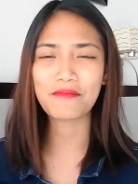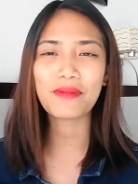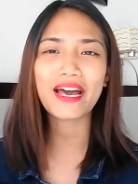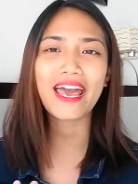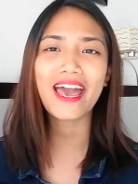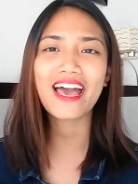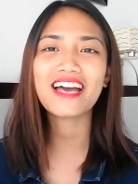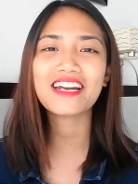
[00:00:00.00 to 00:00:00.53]
In
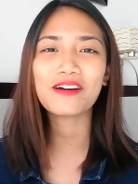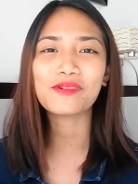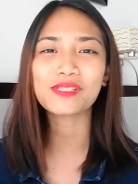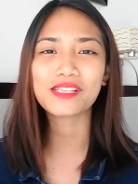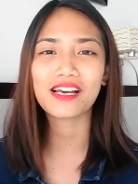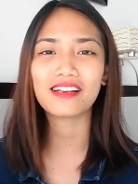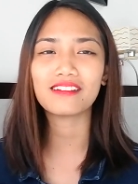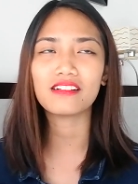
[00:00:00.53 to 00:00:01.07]
my head, I
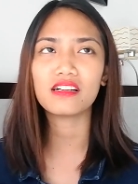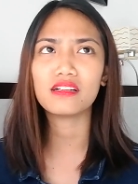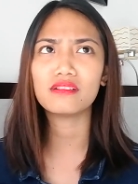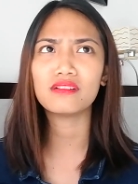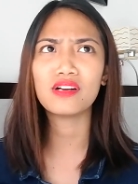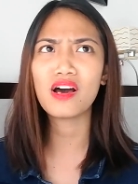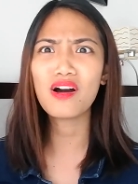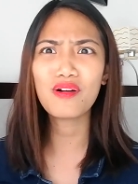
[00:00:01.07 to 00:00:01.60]
was like,
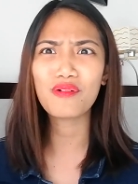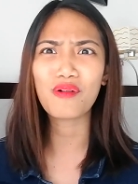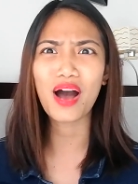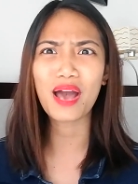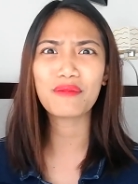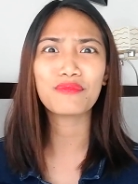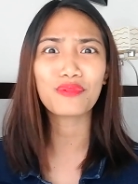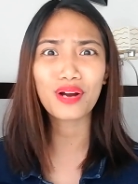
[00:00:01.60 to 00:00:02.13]
no,
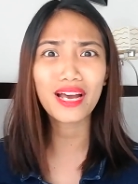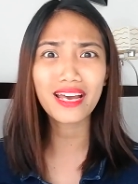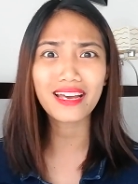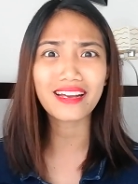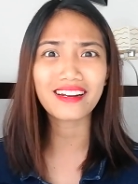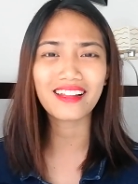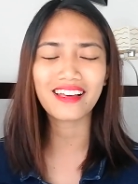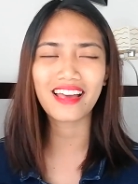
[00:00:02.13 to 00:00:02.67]
I'm
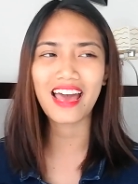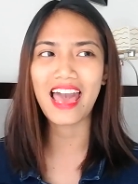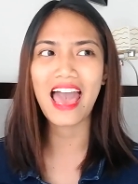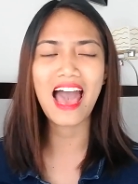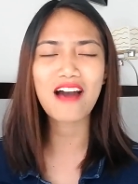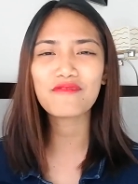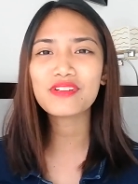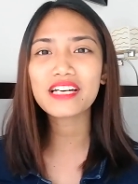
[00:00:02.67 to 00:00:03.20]
right. Like, I
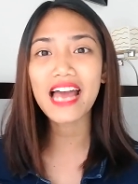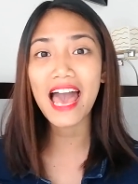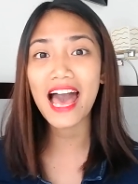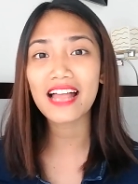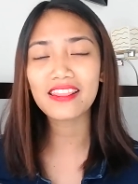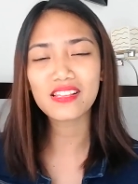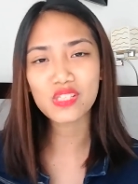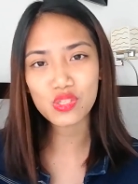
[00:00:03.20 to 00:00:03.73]
haven't
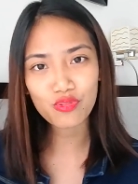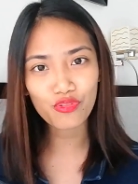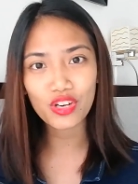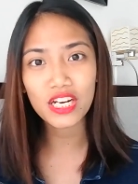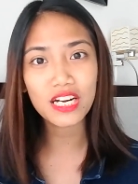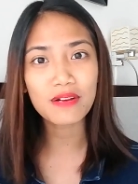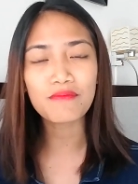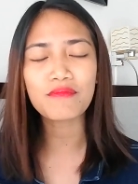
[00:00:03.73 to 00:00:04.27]
had this
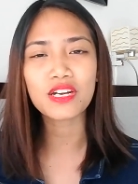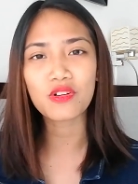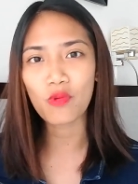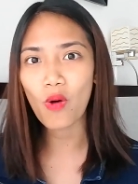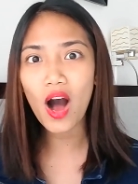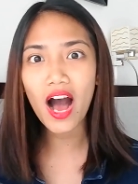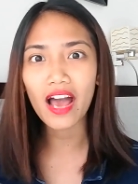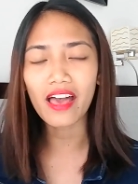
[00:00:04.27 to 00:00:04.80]
freedom in
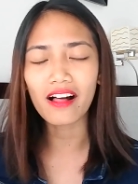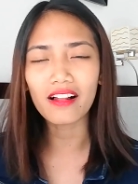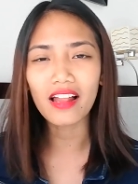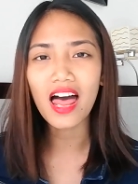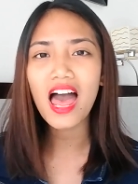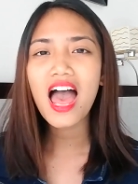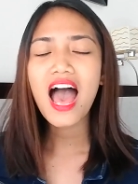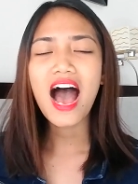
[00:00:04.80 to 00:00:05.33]
a
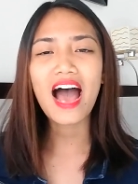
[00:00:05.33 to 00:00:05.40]
while.